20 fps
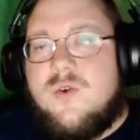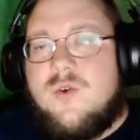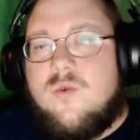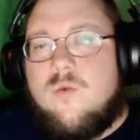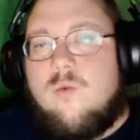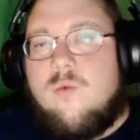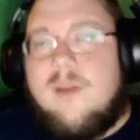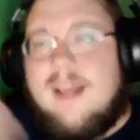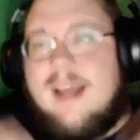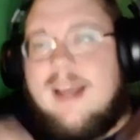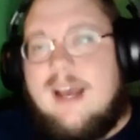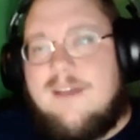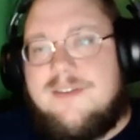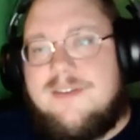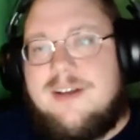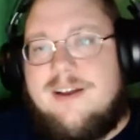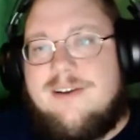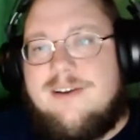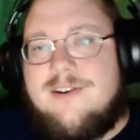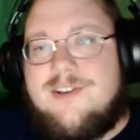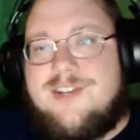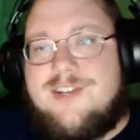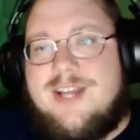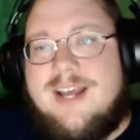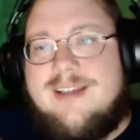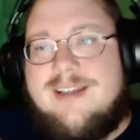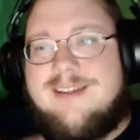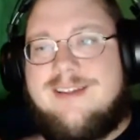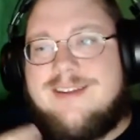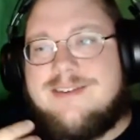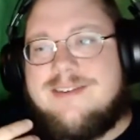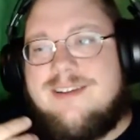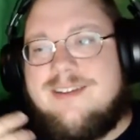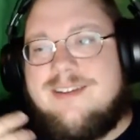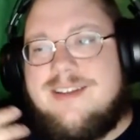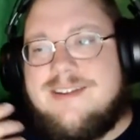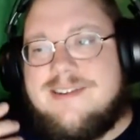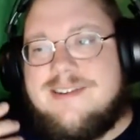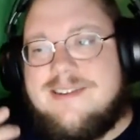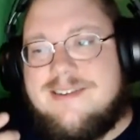we have to understand these
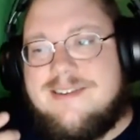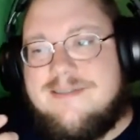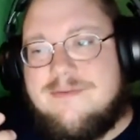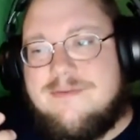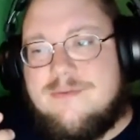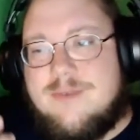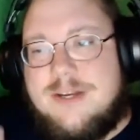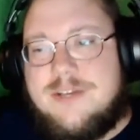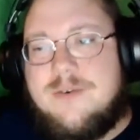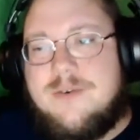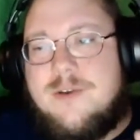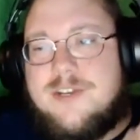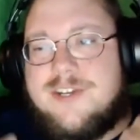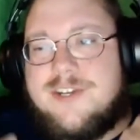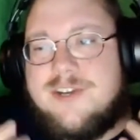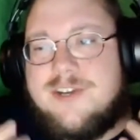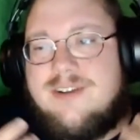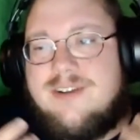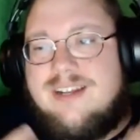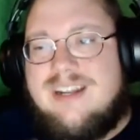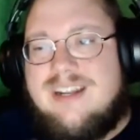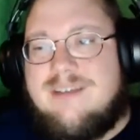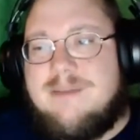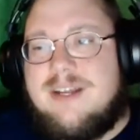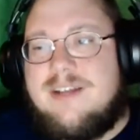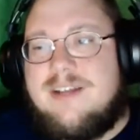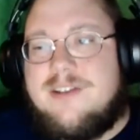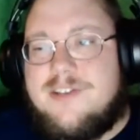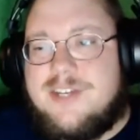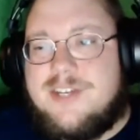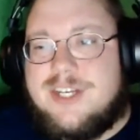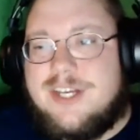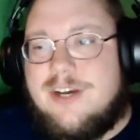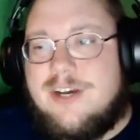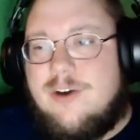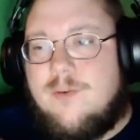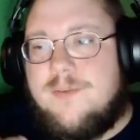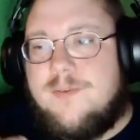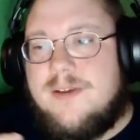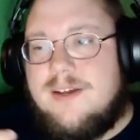these resources are limited in
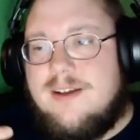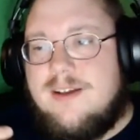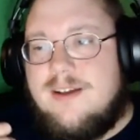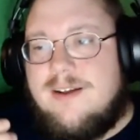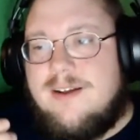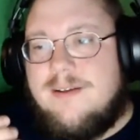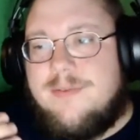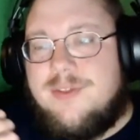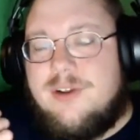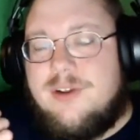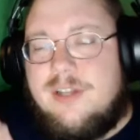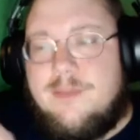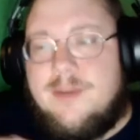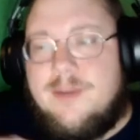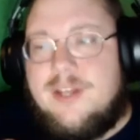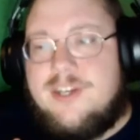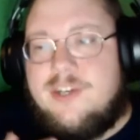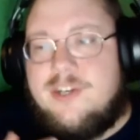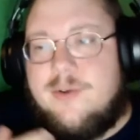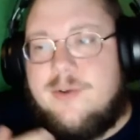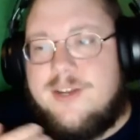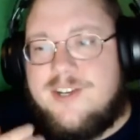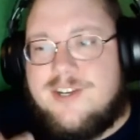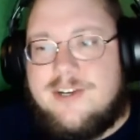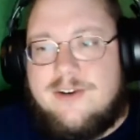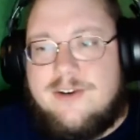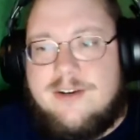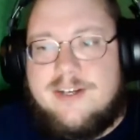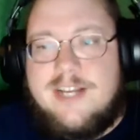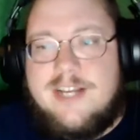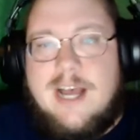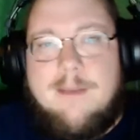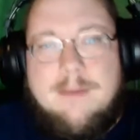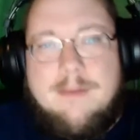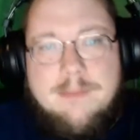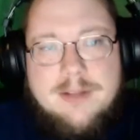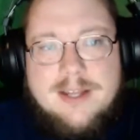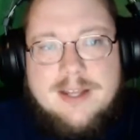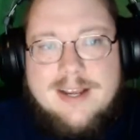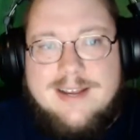scope they're limited to a certain time
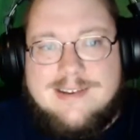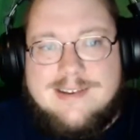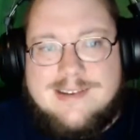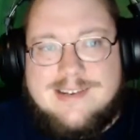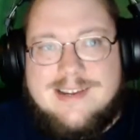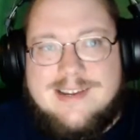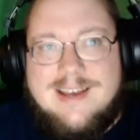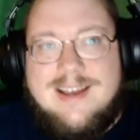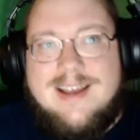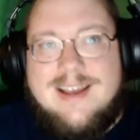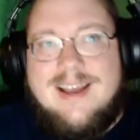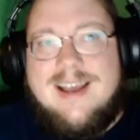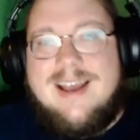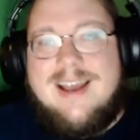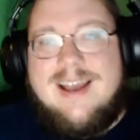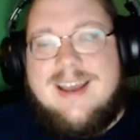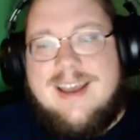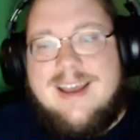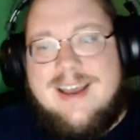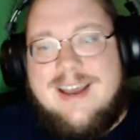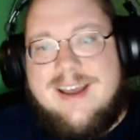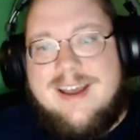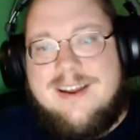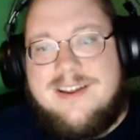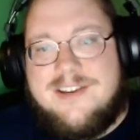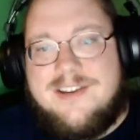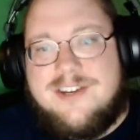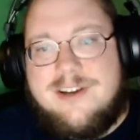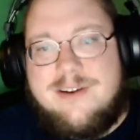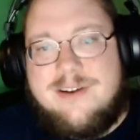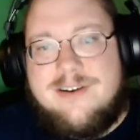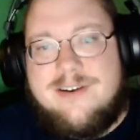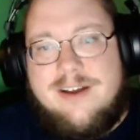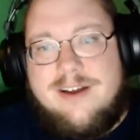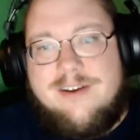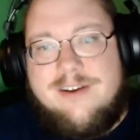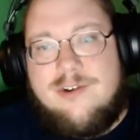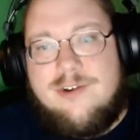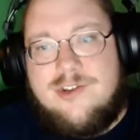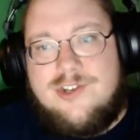and place and a certain
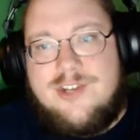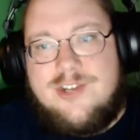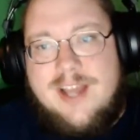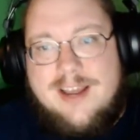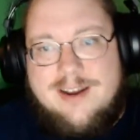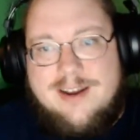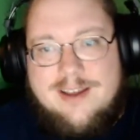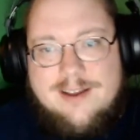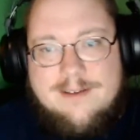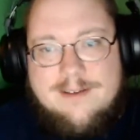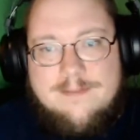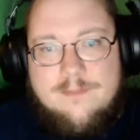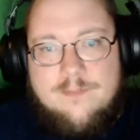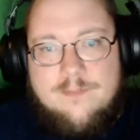understanding.